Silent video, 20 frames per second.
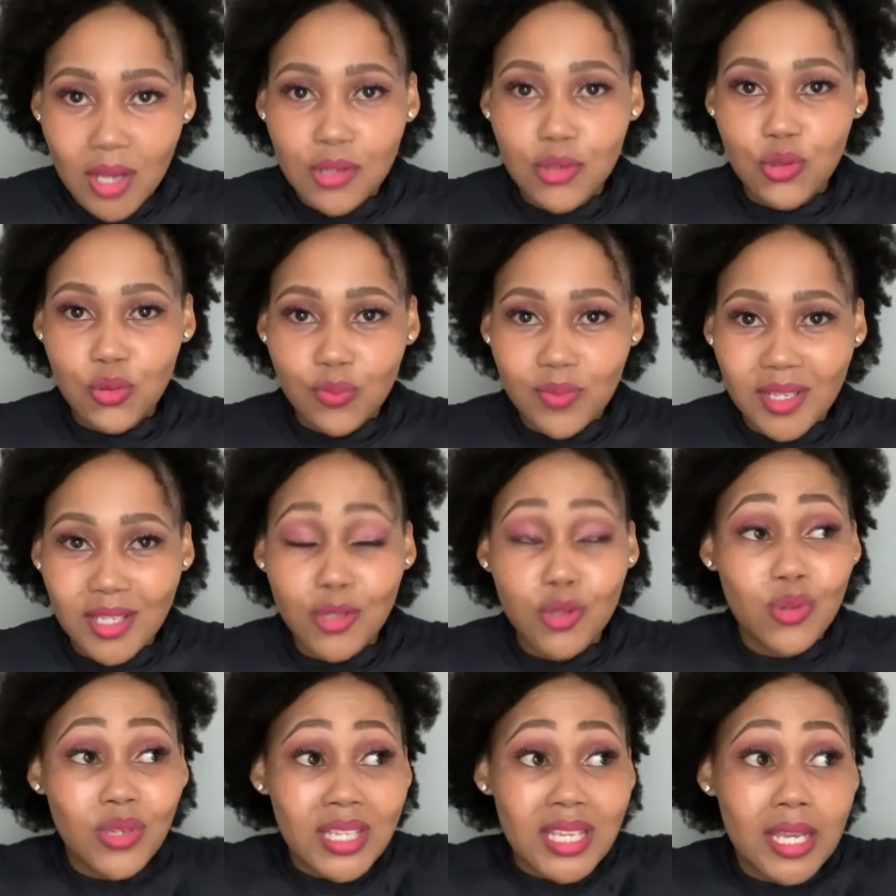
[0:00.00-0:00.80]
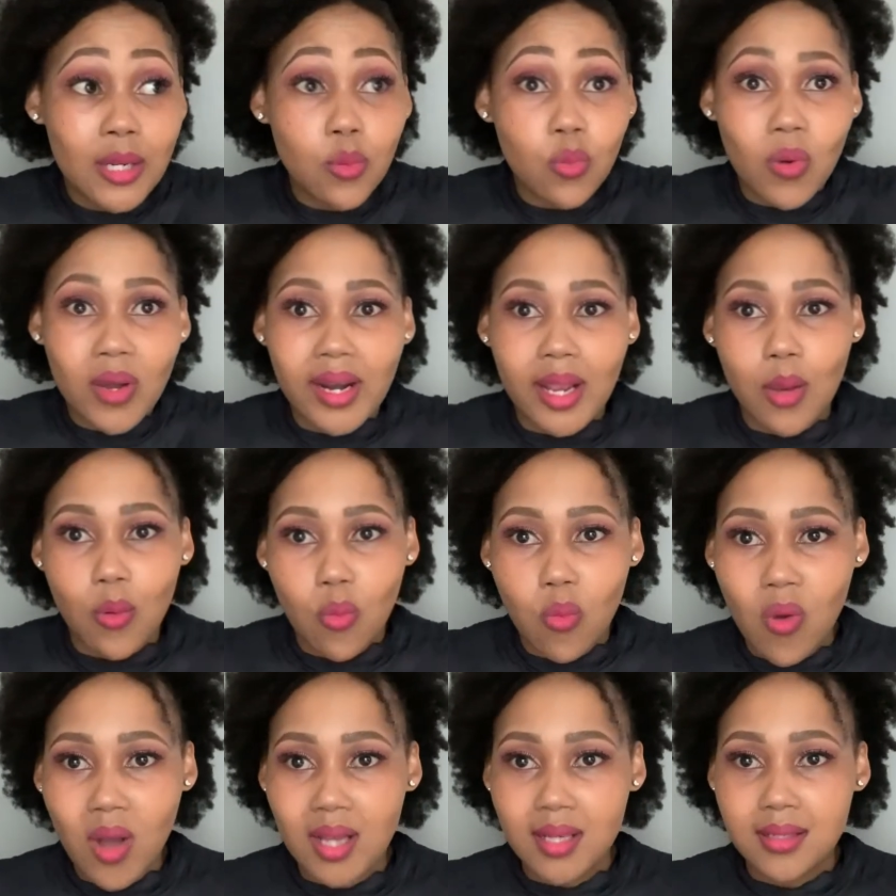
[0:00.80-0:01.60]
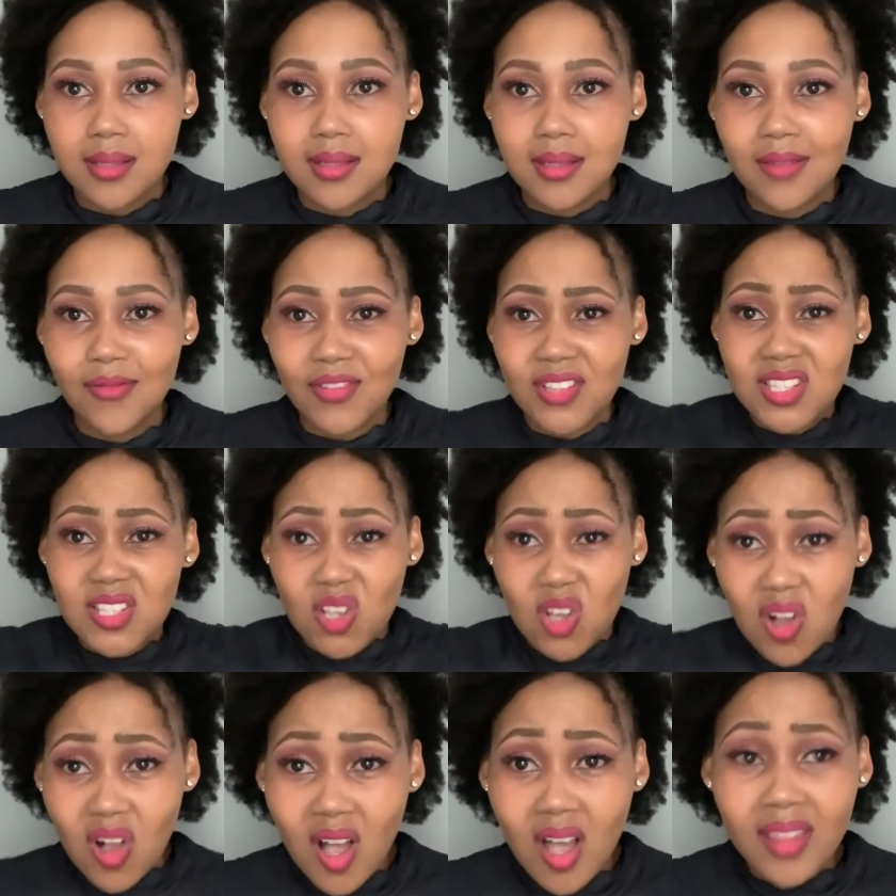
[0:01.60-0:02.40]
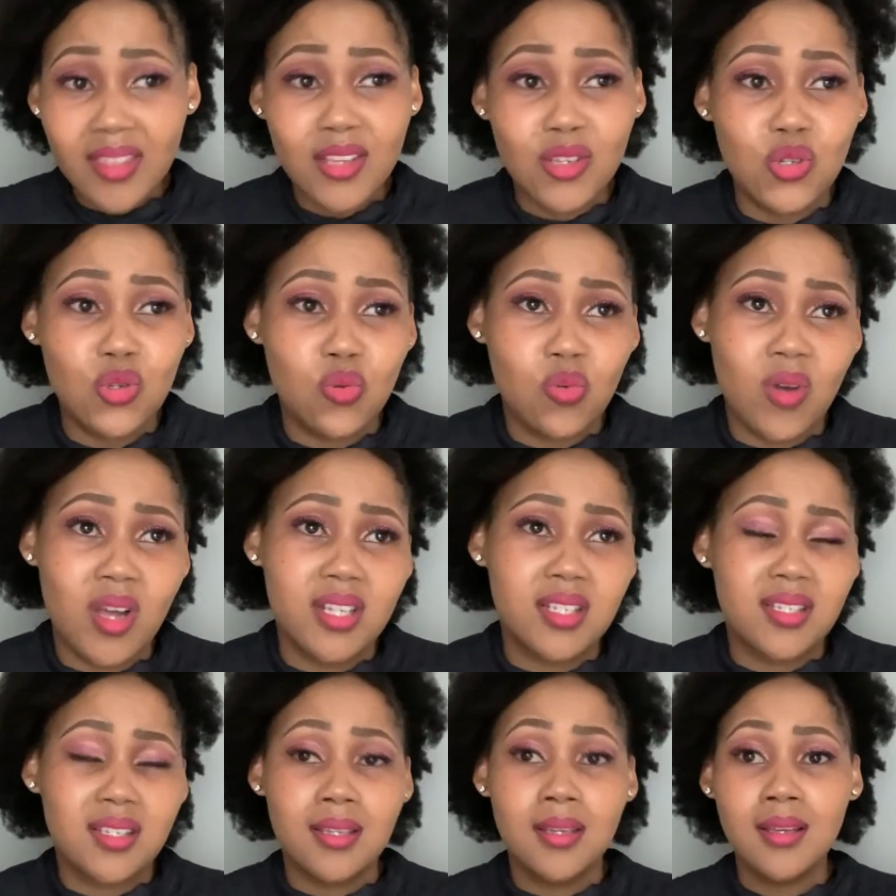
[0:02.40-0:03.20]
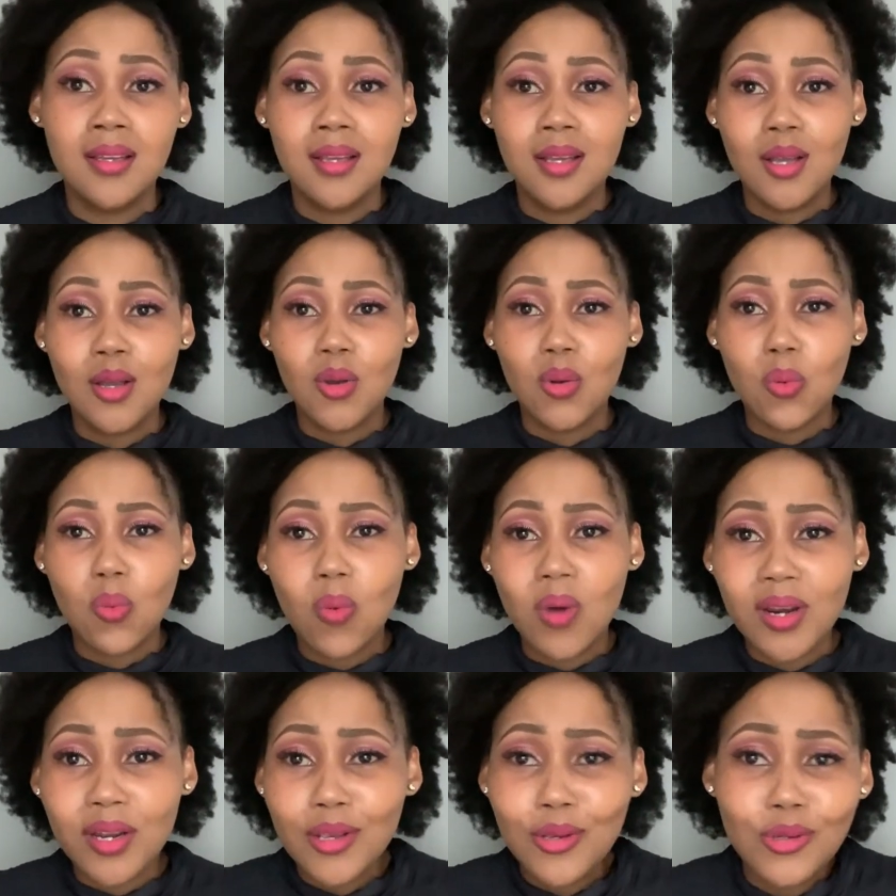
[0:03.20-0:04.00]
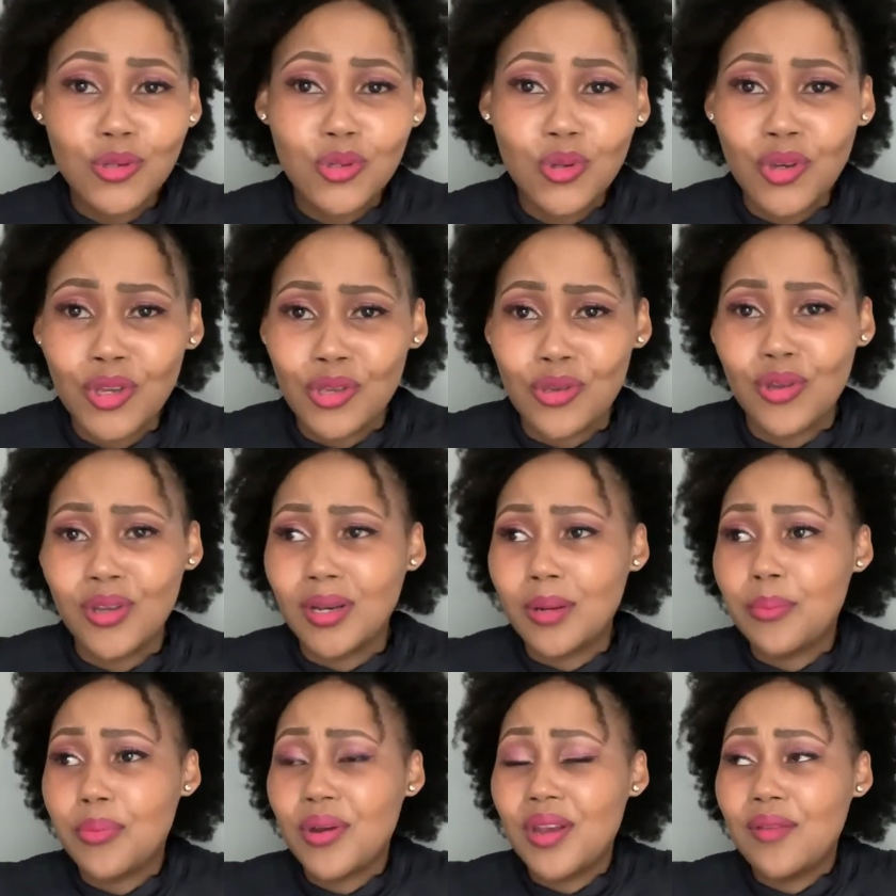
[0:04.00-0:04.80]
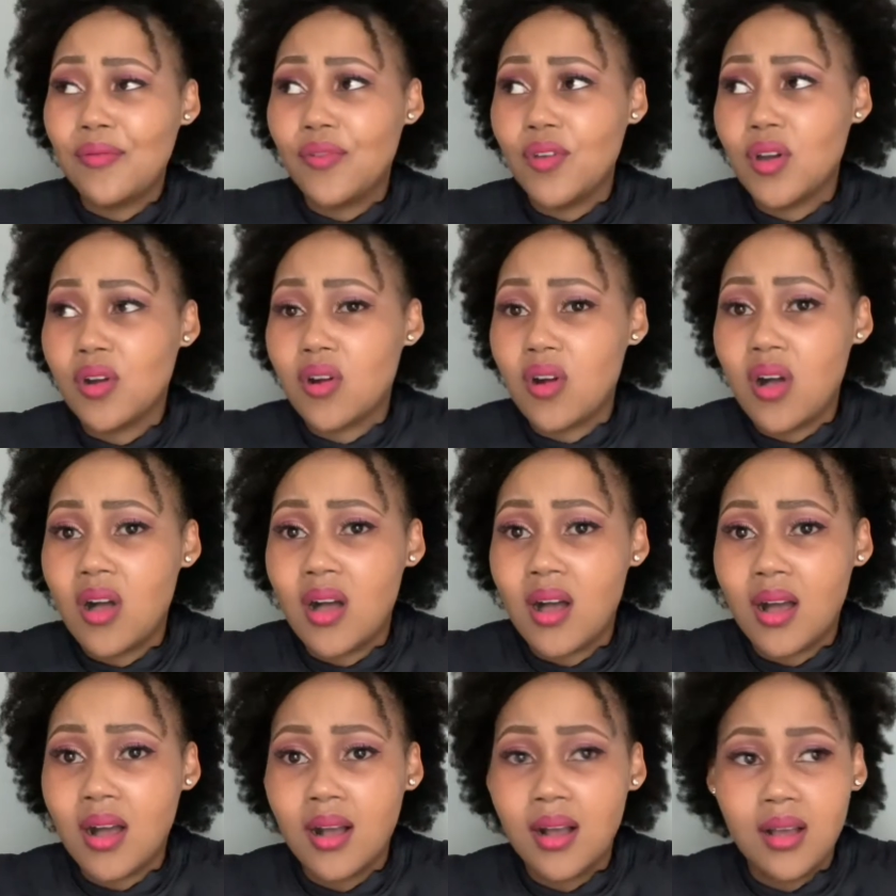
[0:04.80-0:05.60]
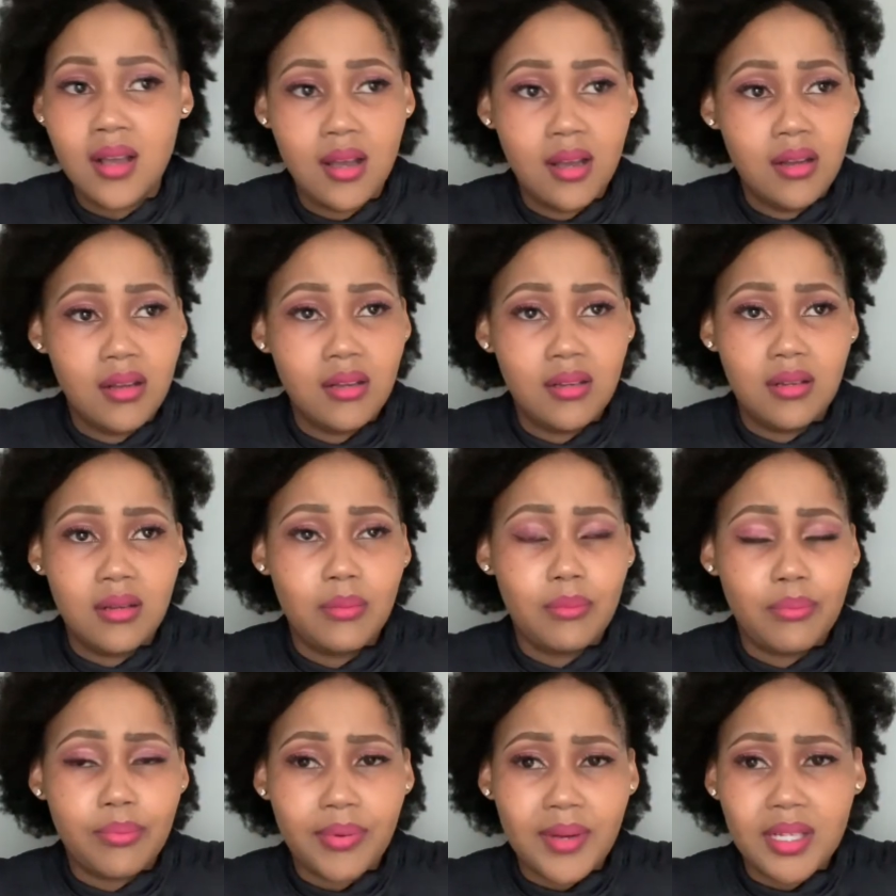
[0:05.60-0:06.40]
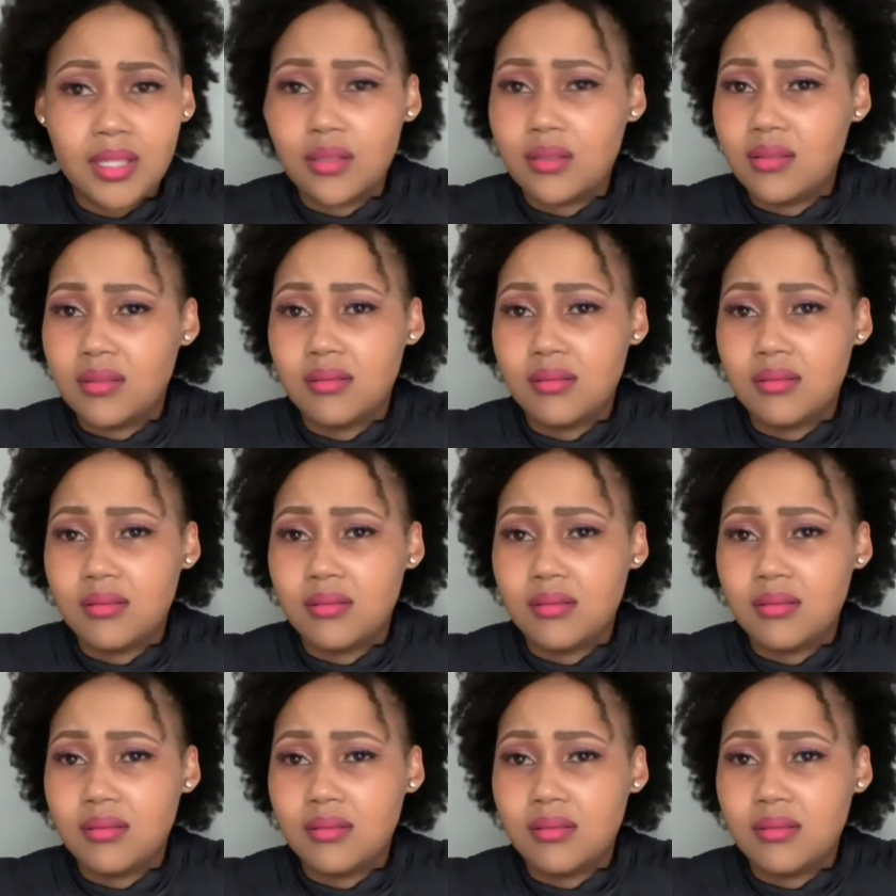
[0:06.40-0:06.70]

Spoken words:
to be, to get what I want. If it's a car that you want, what are you doing? You're going to pray for a car, but